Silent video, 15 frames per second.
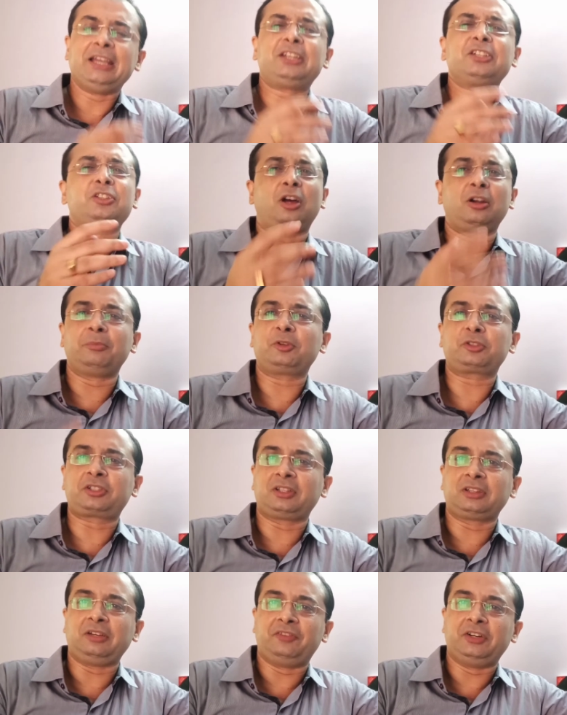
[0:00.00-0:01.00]
It is
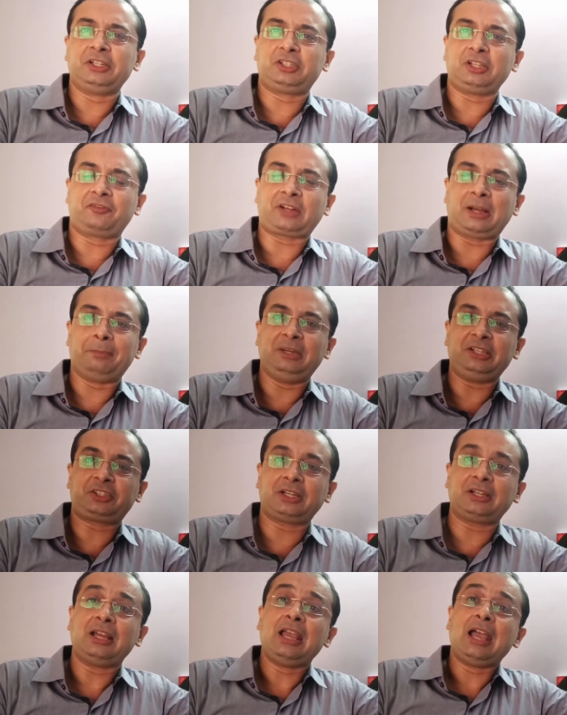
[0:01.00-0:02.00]
almost on the verge of
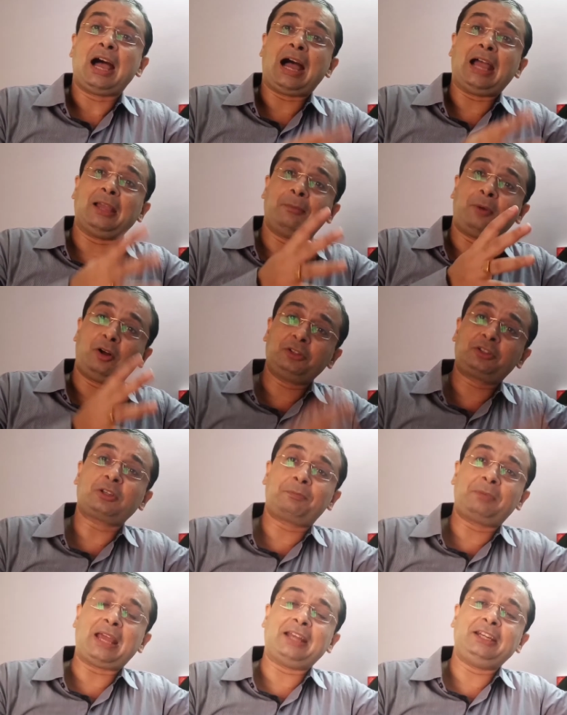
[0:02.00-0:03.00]
completion. I am
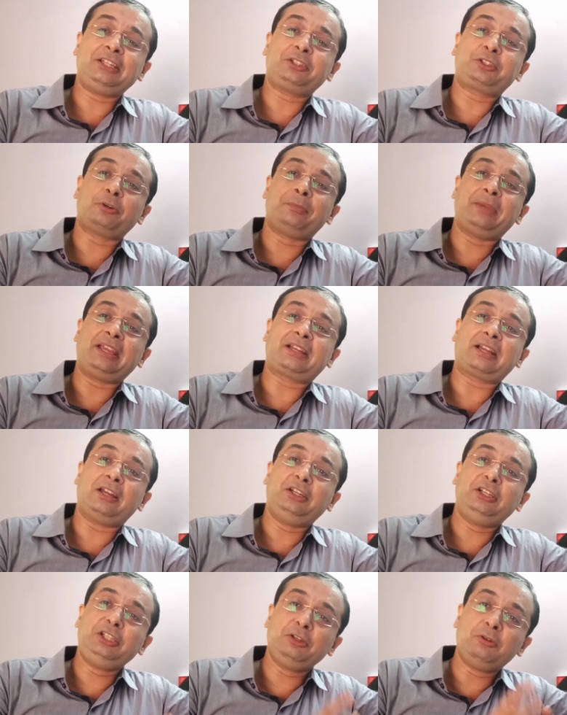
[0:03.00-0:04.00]
also planning to make
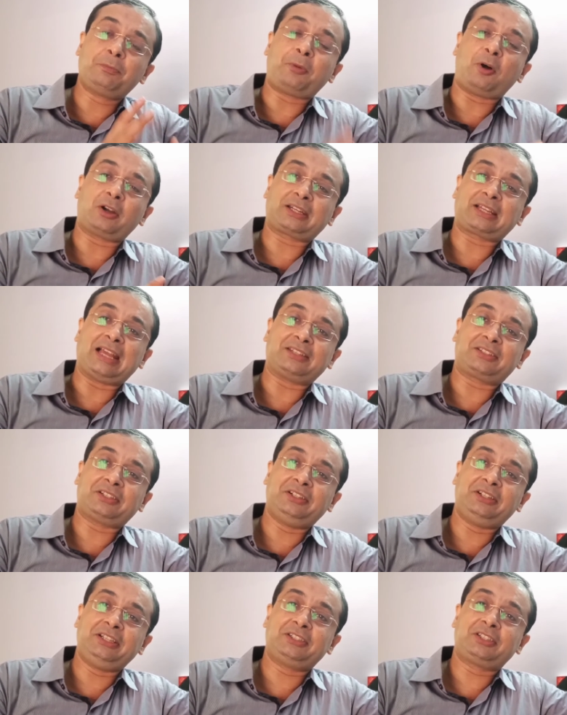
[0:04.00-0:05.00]
a new podcast
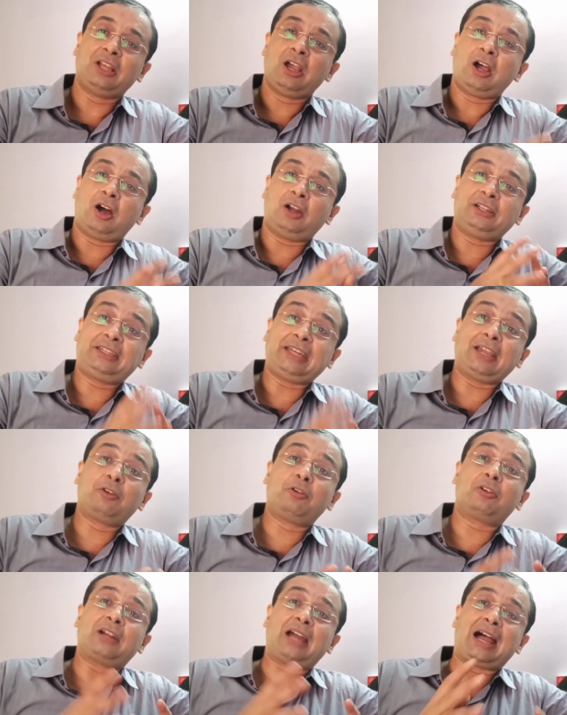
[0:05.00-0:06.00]
series on
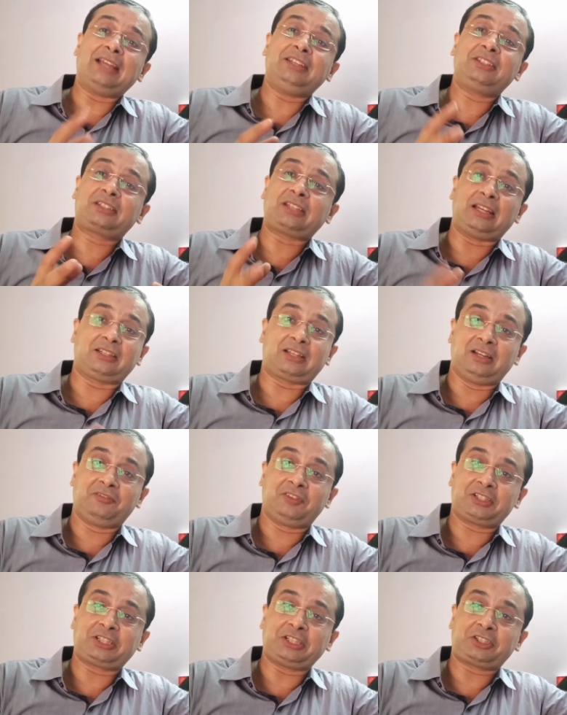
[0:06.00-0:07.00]
Tagore Einstein
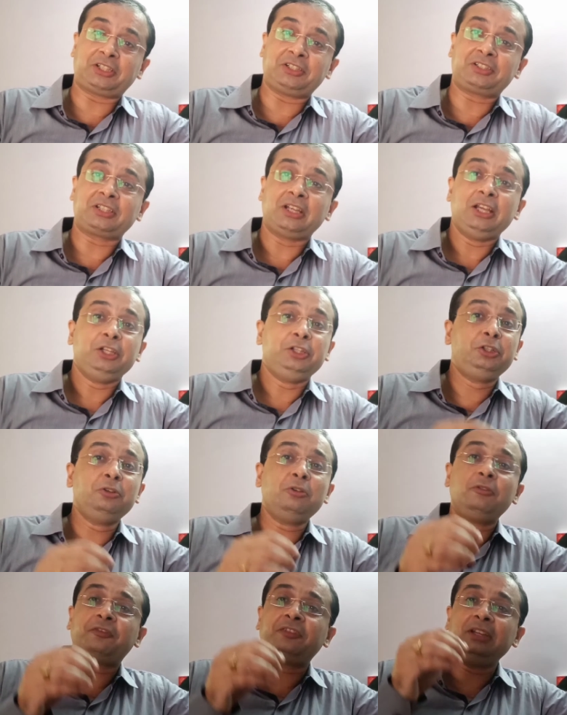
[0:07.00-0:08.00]
conversations.
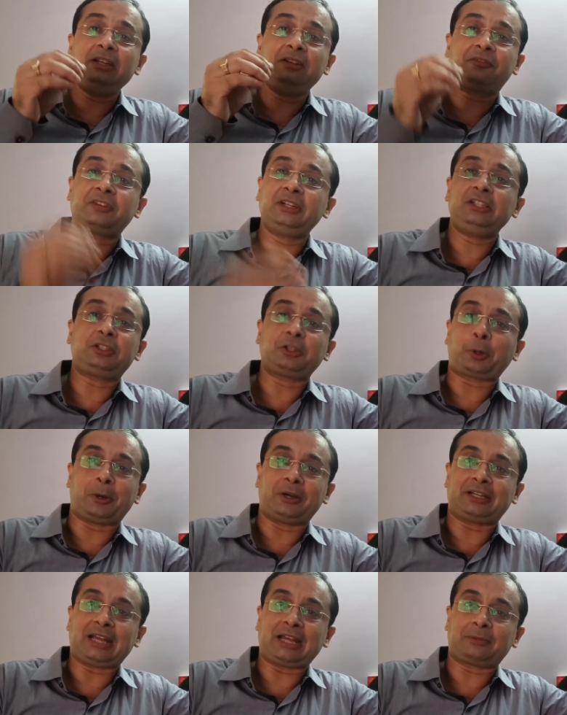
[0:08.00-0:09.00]
You feel free to
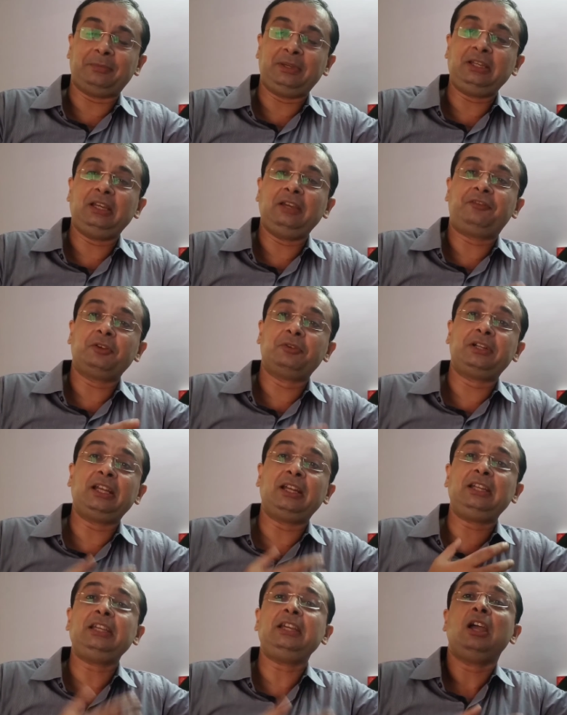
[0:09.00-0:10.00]
contact me if you
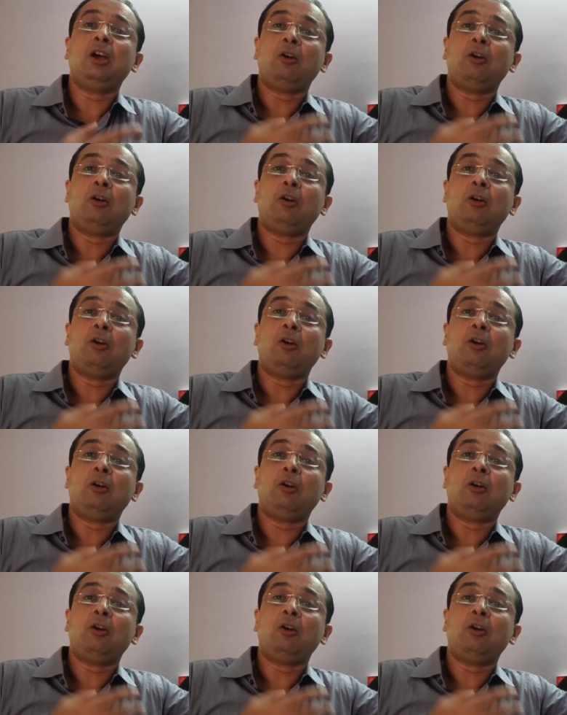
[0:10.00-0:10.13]
really